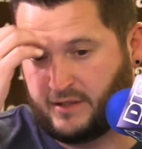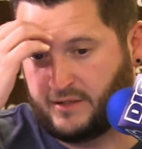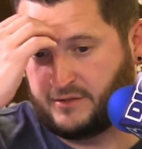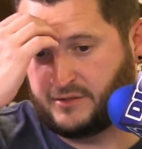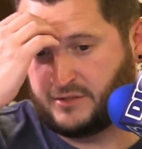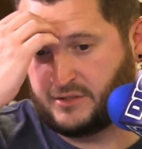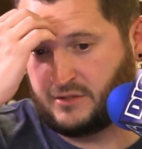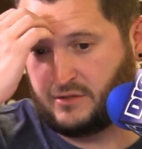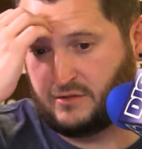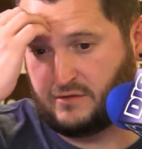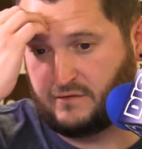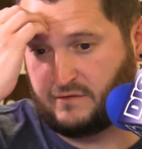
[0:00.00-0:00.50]
I
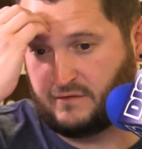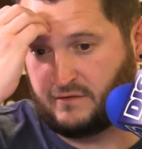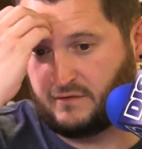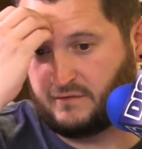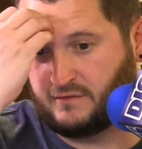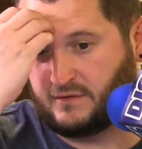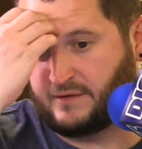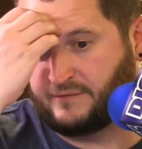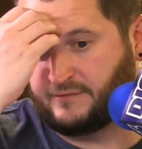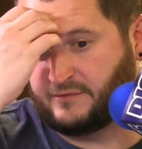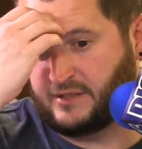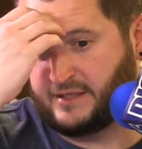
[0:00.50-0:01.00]
used to do the.
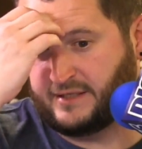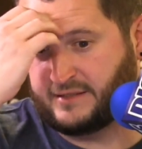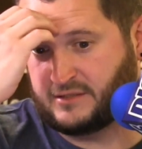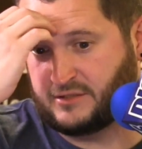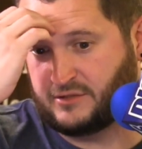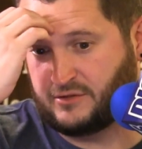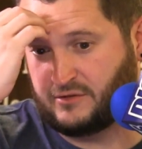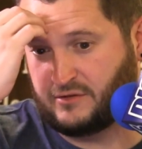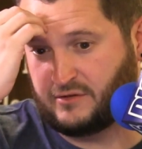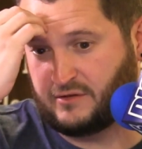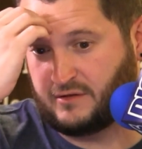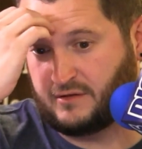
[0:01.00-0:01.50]
I would like to
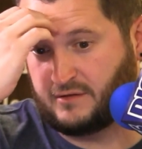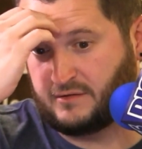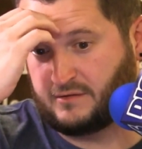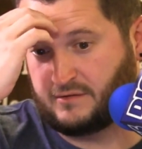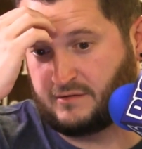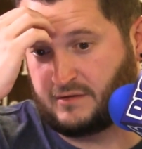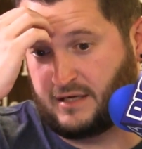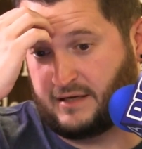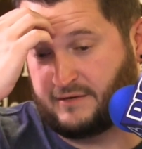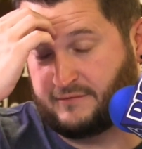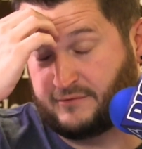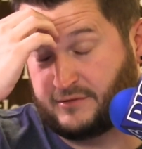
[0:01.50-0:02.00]
do the.
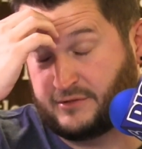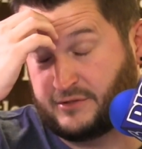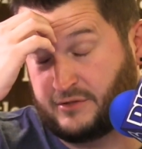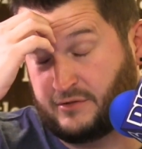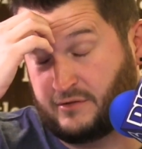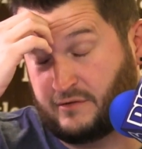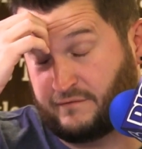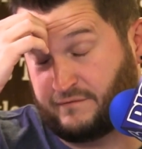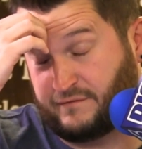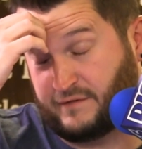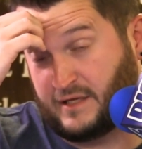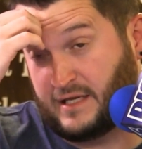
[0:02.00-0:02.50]
I would do
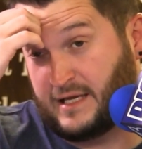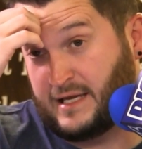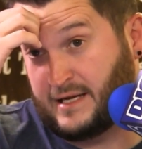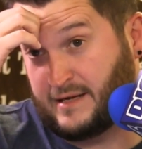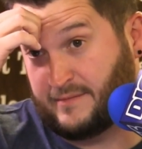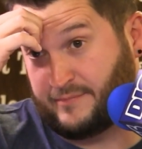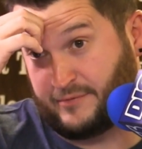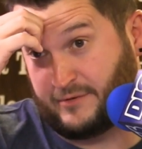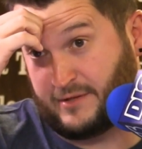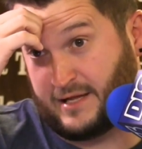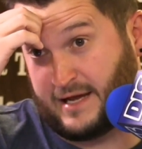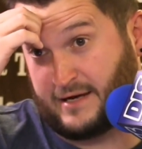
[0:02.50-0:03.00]
the
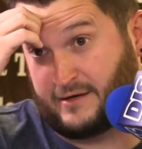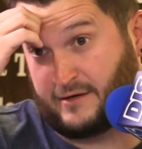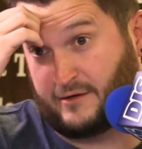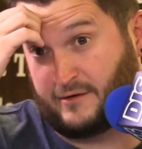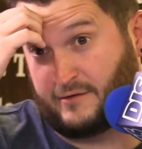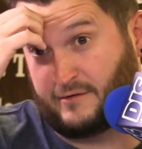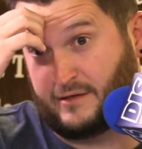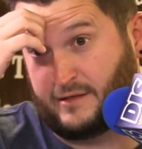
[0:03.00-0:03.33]
fajita platter,